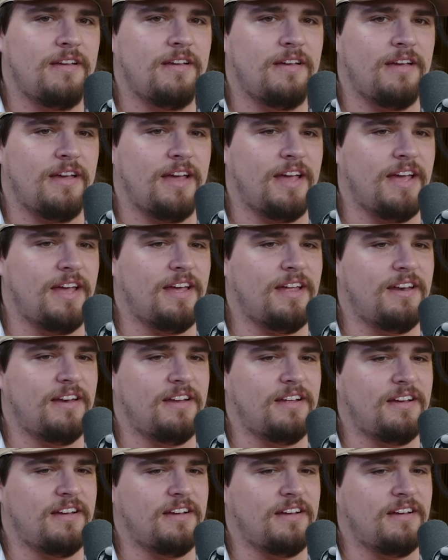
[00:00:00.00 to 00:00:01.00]

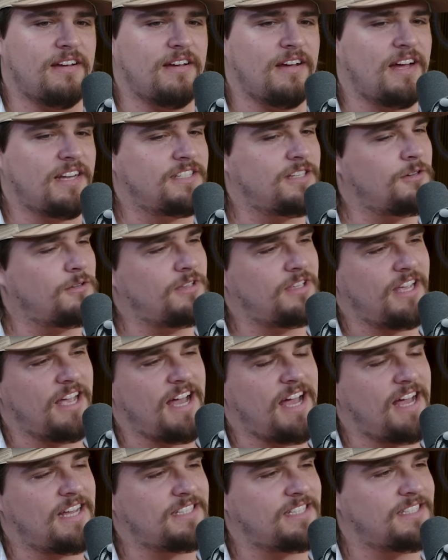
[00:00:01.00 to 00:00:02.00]
And I told the
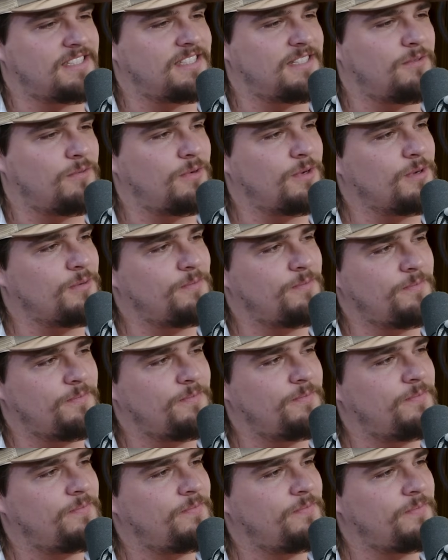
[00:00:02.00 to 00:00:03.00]
guys, I said,
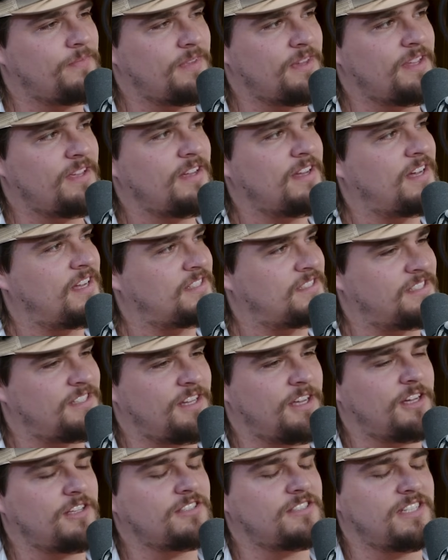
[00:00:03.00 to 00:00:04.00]

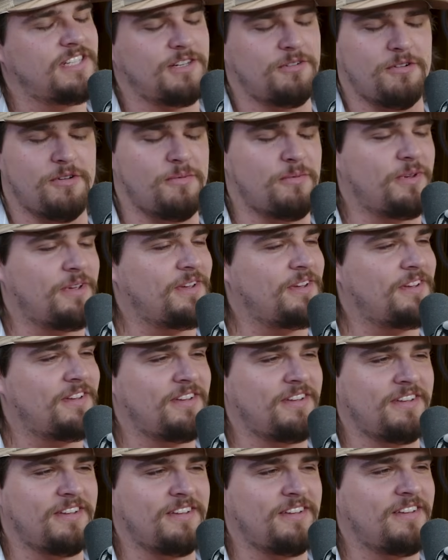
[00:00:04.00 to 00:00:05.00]
y'all stick with me.
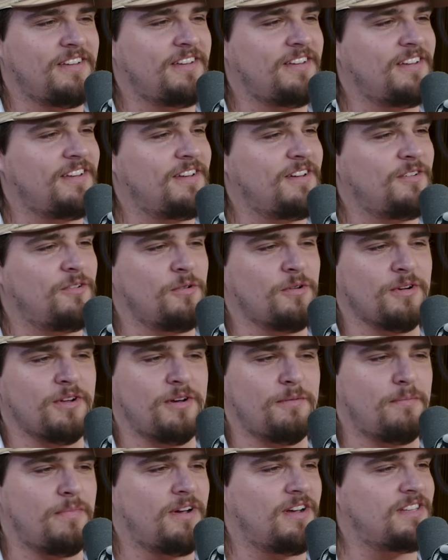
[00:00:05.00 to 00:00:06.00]
We're going
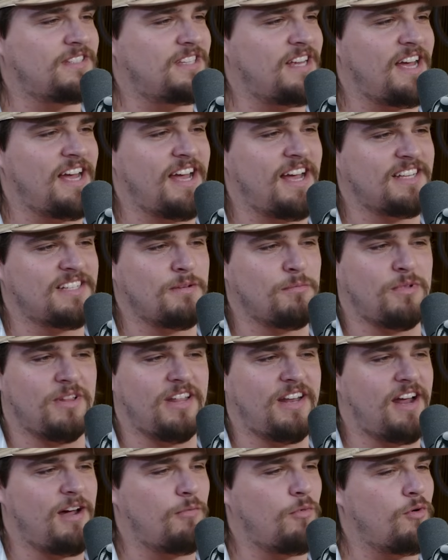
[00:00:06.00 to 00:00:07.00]
to bust ass. I'm going to
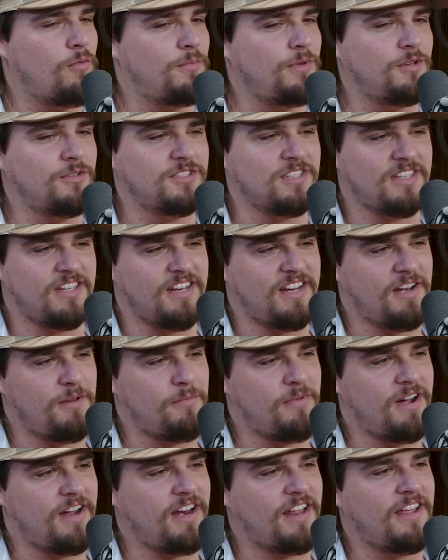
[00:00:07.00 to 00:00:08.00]
let out more music than
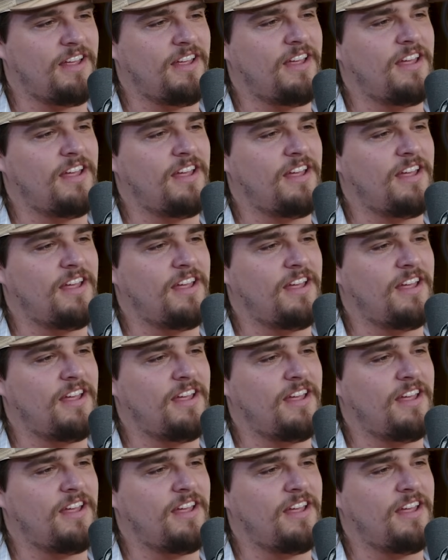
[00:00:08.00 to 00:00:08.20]
anybody.